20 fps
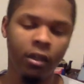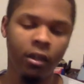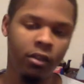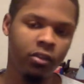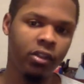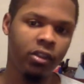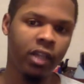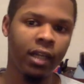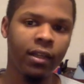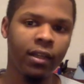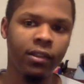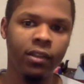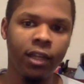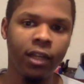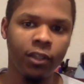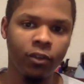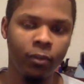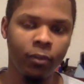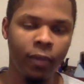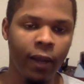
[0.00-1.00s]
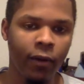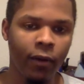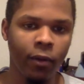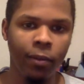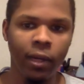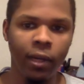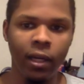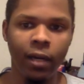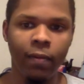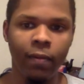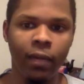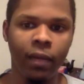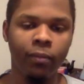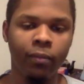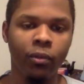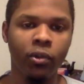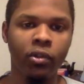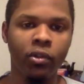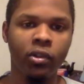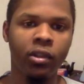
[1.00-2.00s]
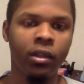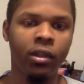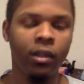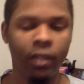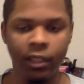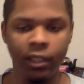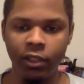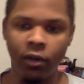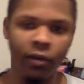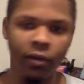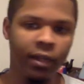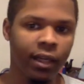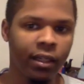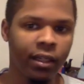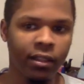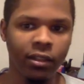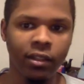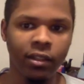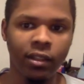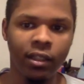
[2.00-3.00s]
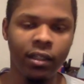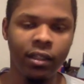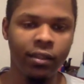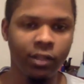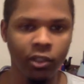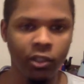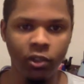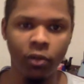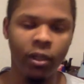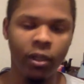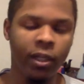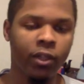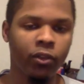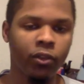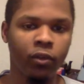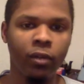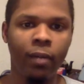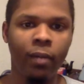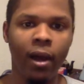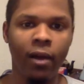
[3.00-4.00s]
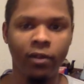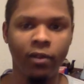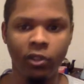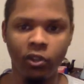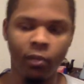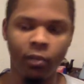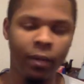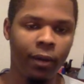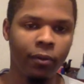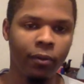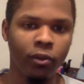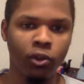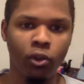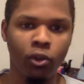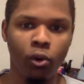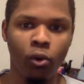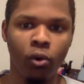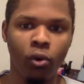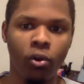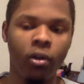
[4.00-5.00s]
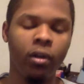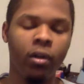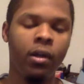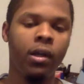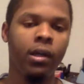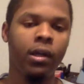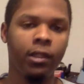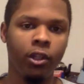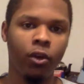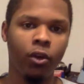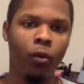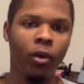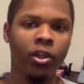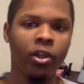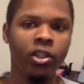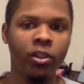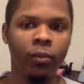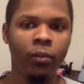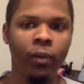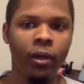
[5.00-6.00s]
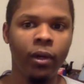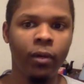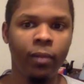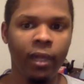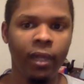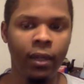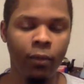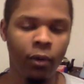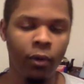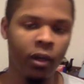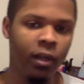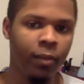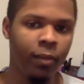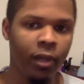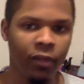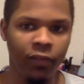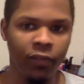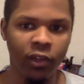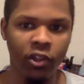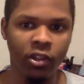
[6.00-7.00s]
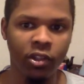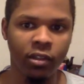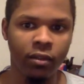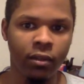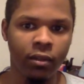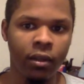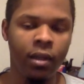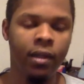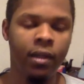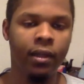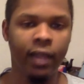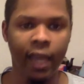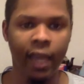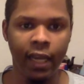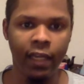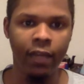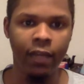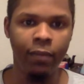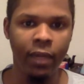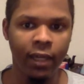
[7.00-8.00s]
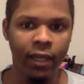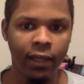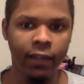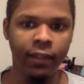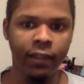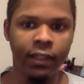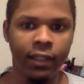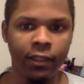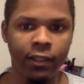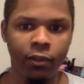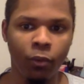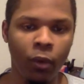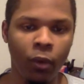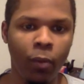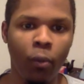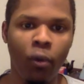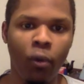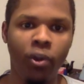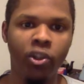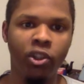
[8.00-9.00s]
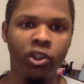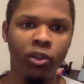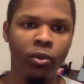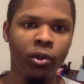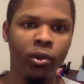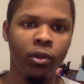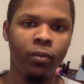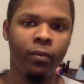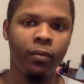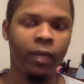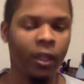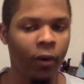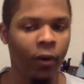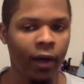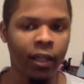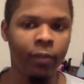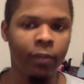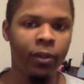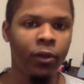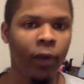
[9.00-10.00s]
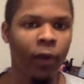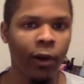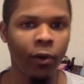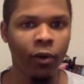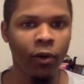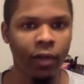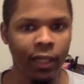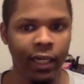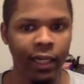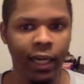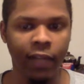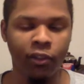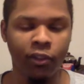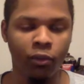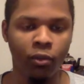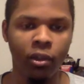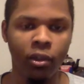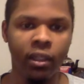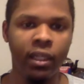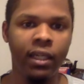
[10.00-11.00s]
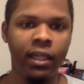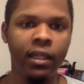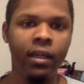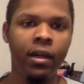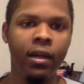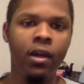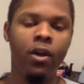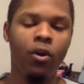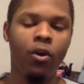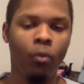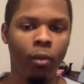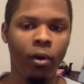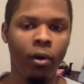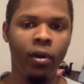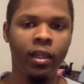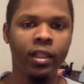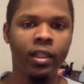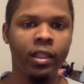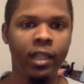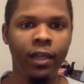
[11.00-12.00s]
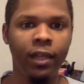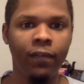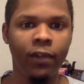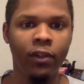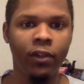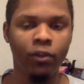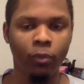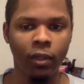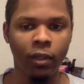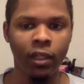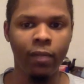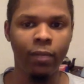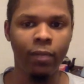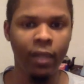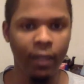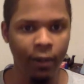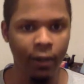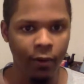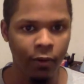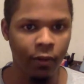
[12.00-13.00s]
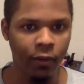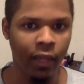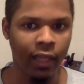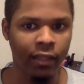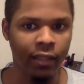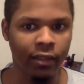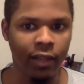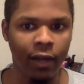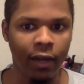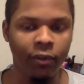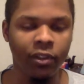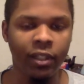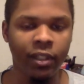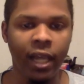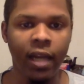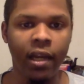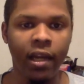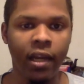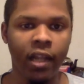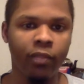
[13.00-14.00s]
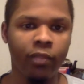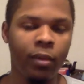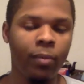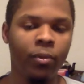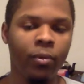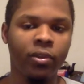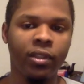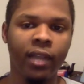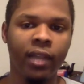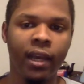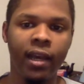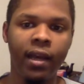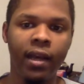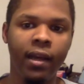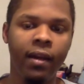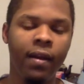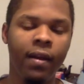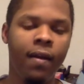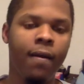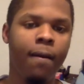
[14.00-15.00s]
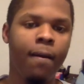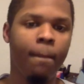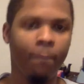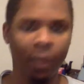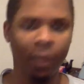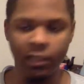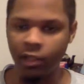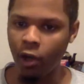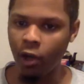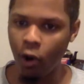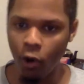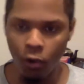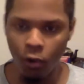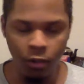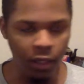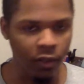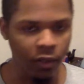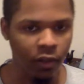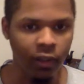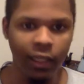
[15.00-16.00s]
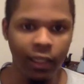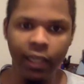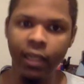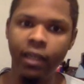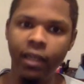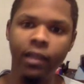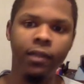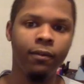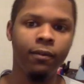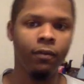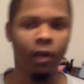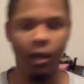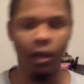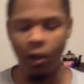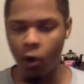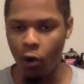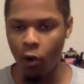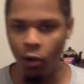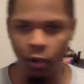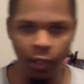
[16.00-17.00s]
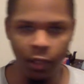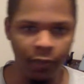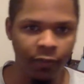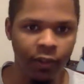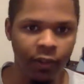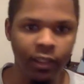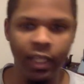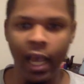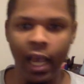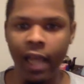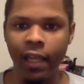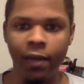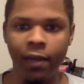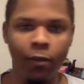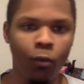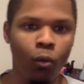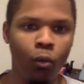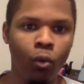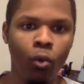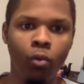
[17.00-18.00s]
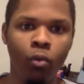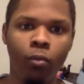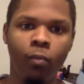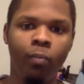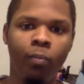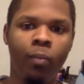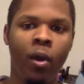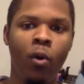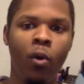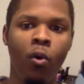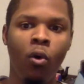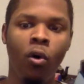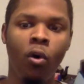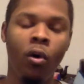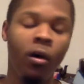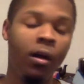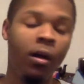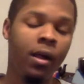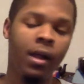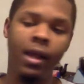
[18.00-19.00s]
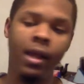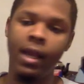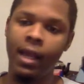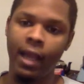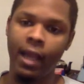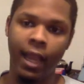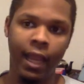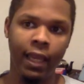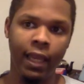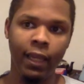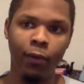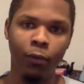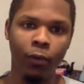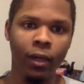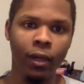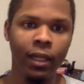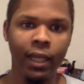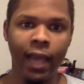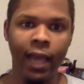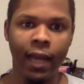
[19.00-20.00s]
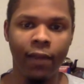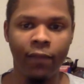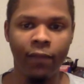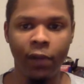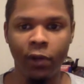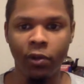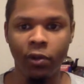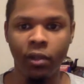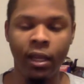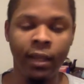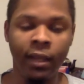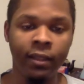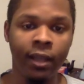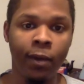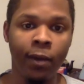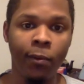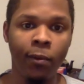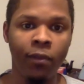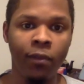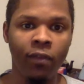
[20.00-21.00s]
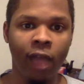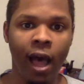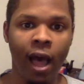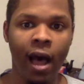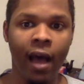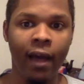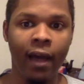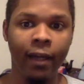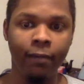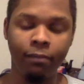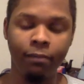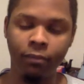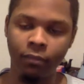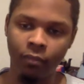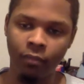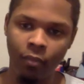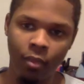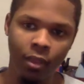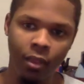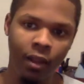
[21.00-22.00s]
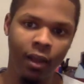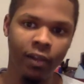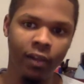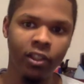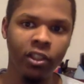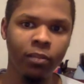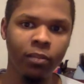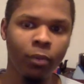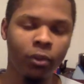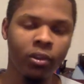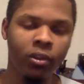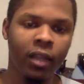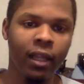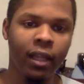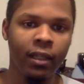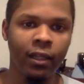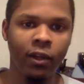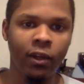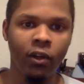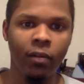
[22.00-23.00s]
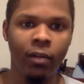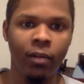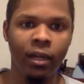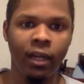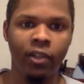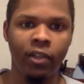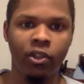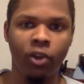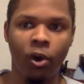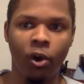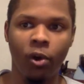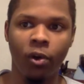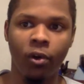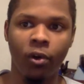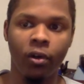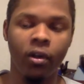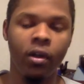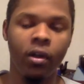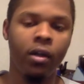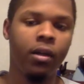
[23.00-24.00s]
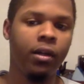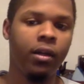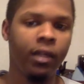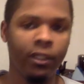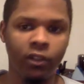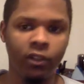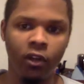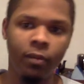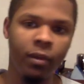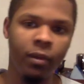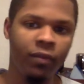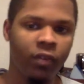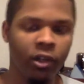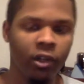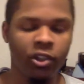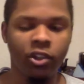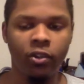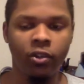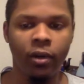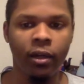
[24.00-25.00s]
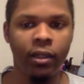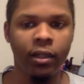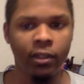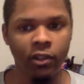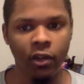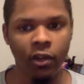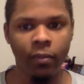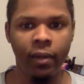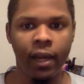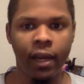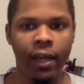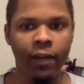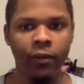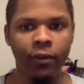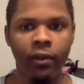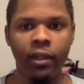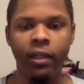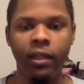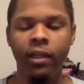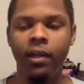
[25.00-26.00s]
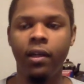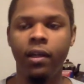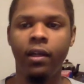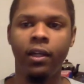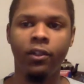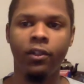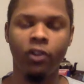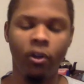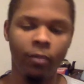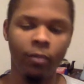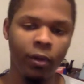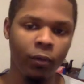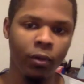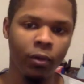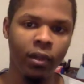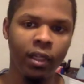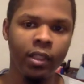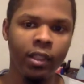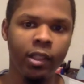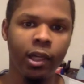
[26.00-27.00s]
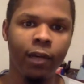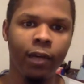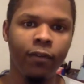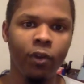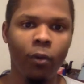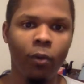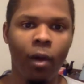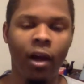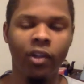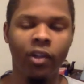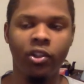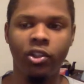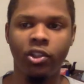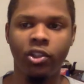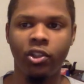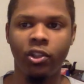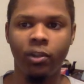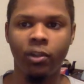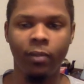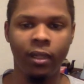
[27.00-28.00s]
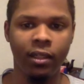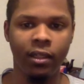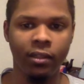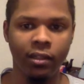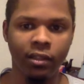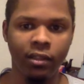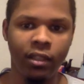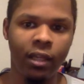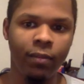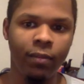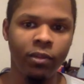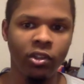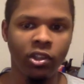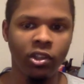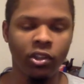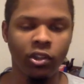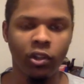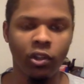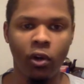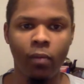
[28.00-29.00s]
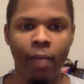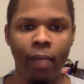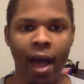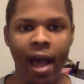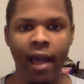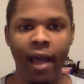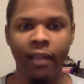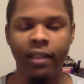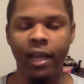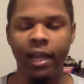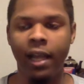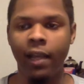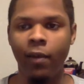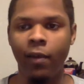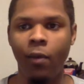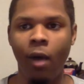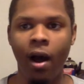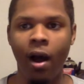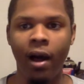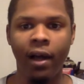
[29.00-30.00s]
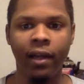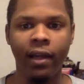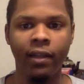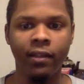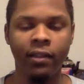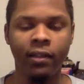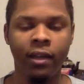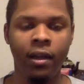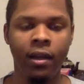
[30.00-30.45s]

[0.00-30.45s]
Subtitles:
Jalen Suggs will be able to put up numbers. He's going to get his assists. He's going to get his rebounds. He's going to be able to score. The question will he be efficient? Can he be a good three-point shooter? He don't have to be great or elite as a rookie. Will his defense really be as outstanding as people say? It's a whole nother league, a whole different talent pool, and he really got to figure things out on the fly because he's most likely going to be their starter. He's going to be frustrated. He's going to be angry. It's going to be really tough to watch this year because this team is just so bad talent-wise.